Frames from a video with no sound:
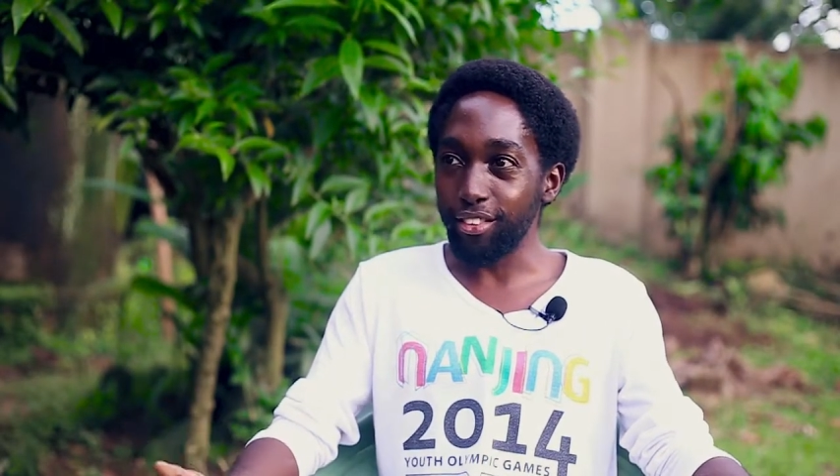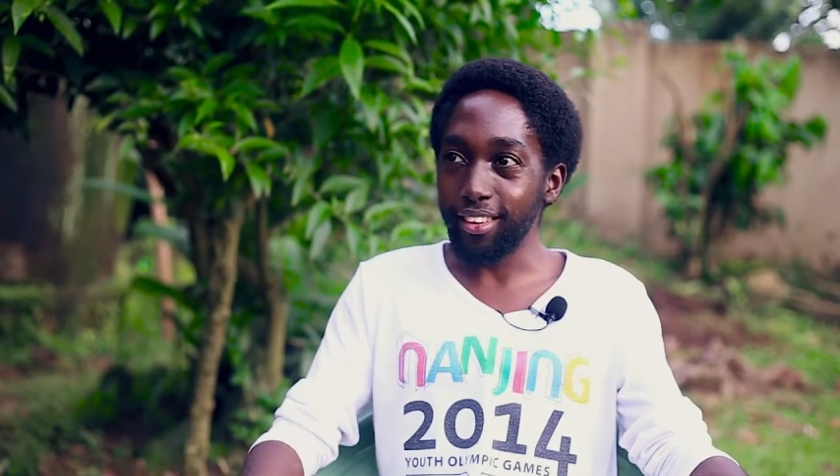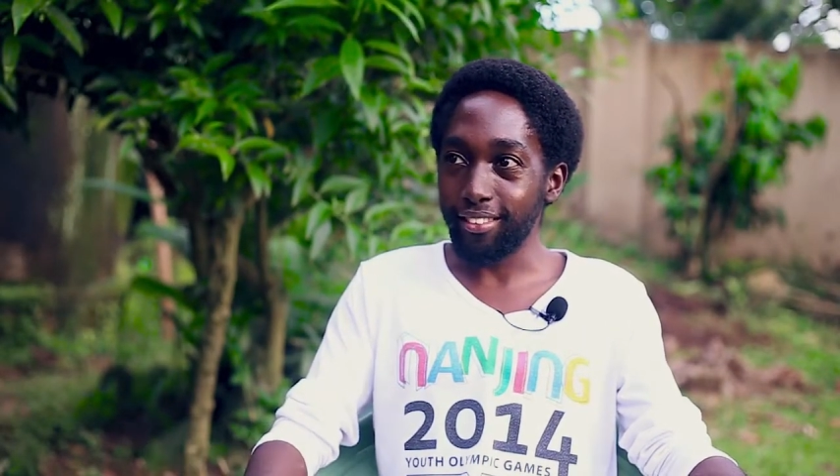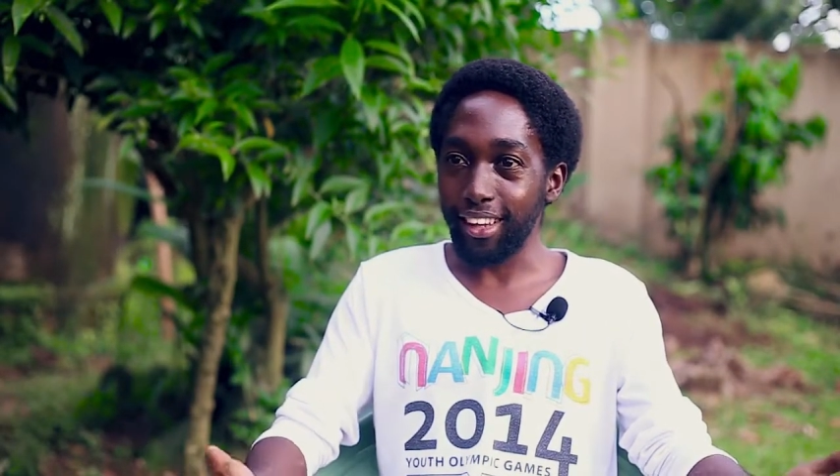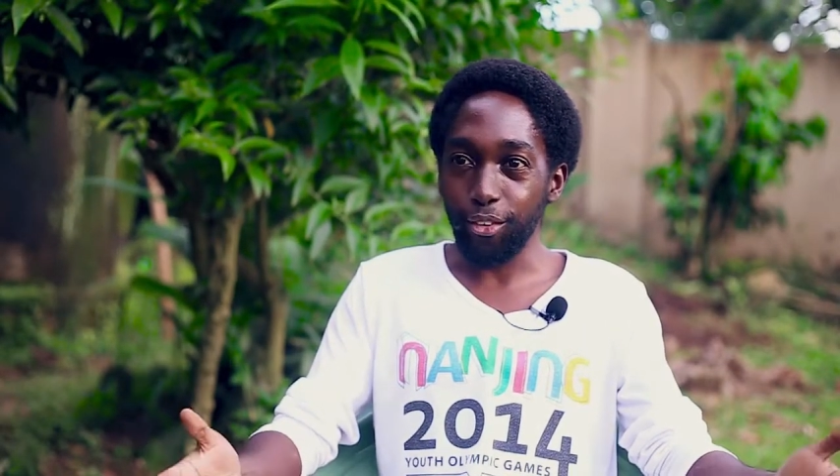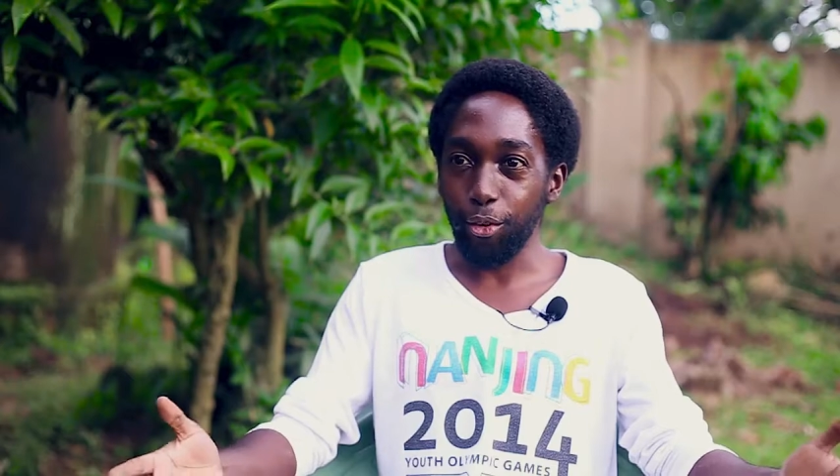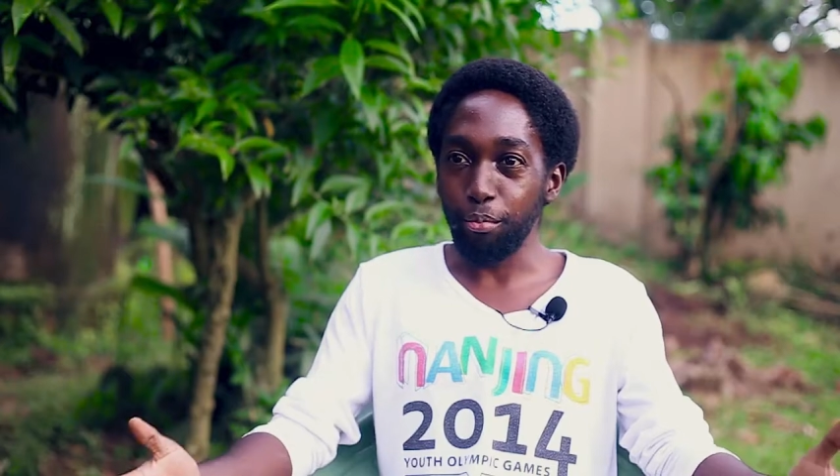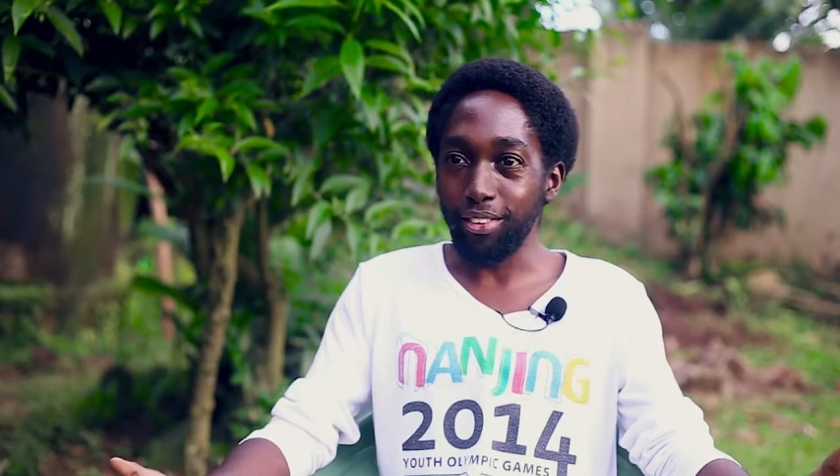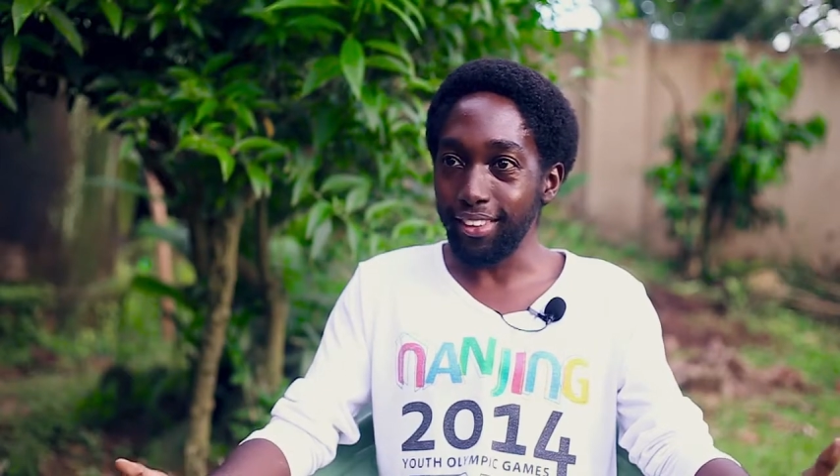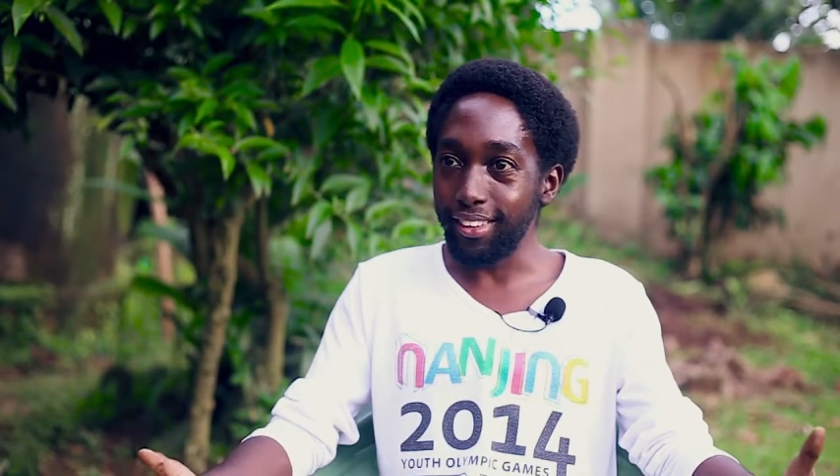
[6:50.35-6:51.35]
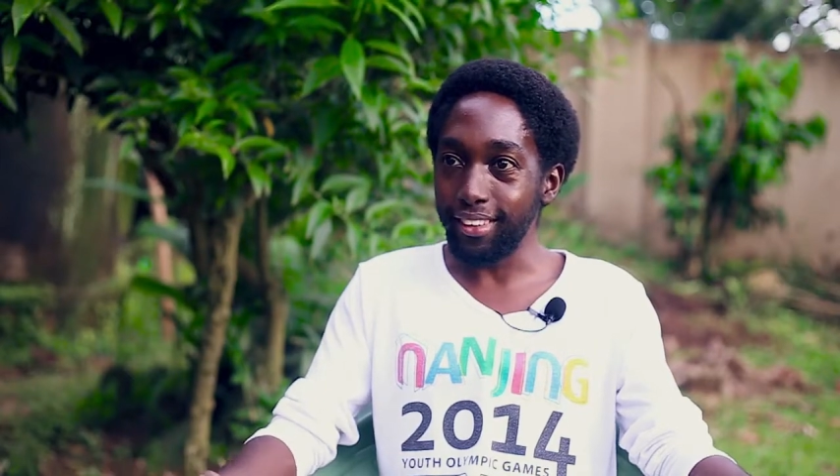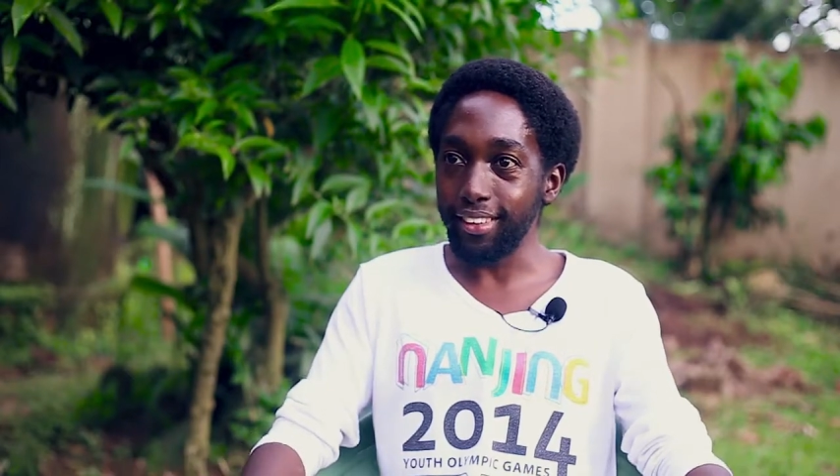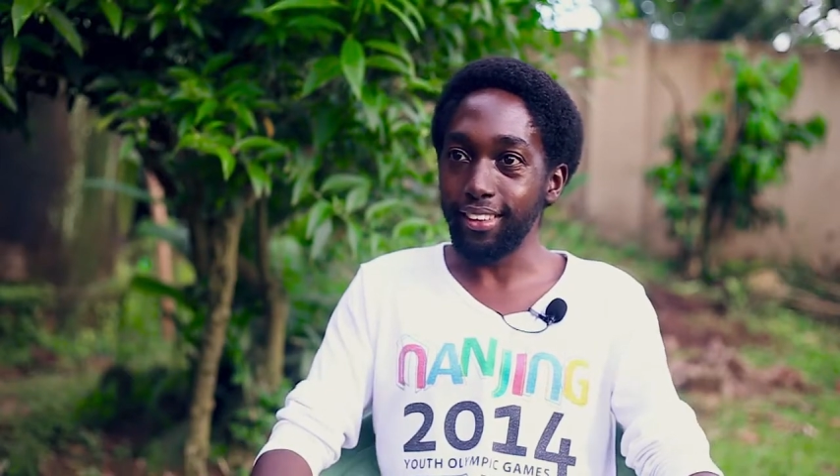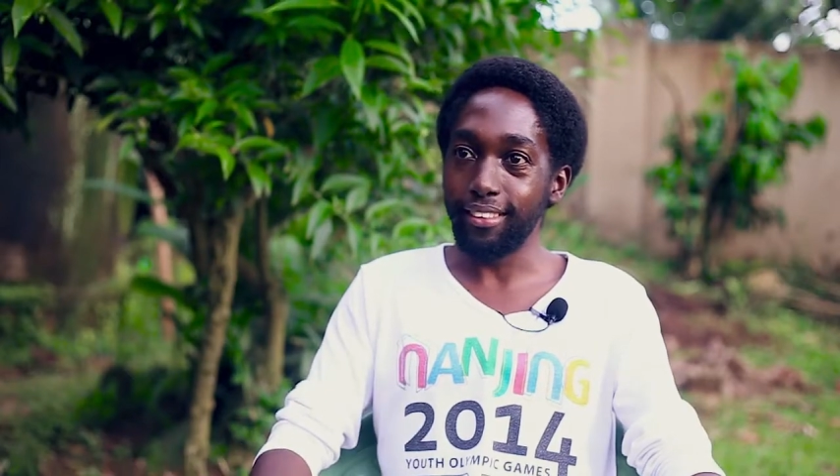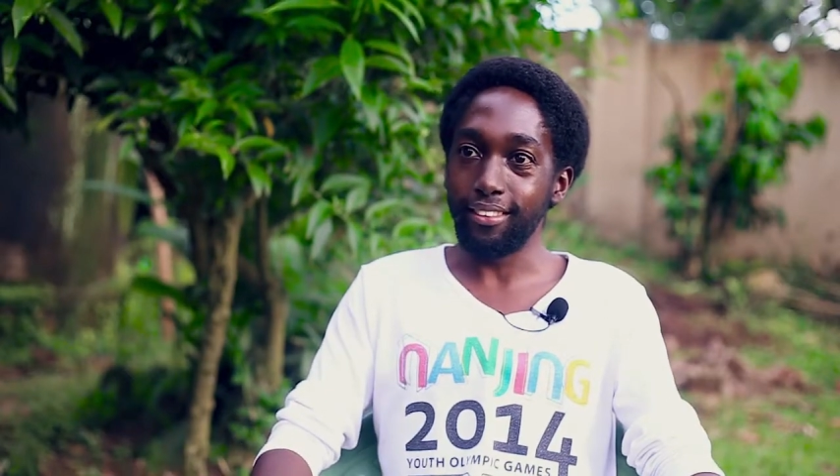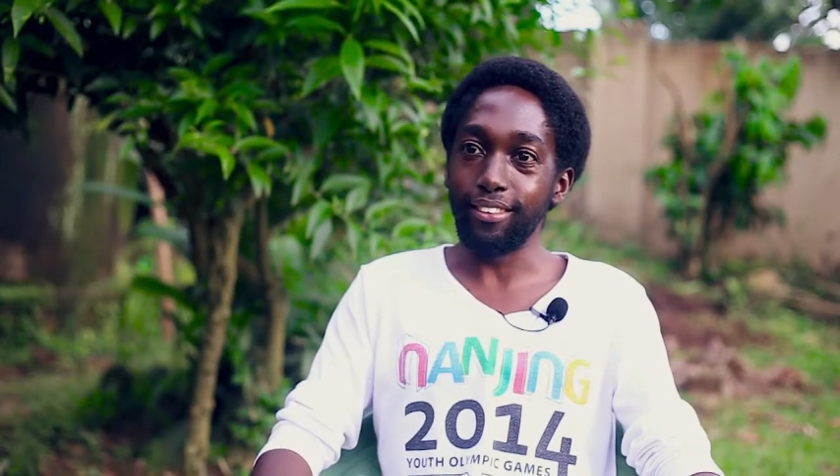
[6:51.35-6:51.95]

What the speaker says: just at home sitting,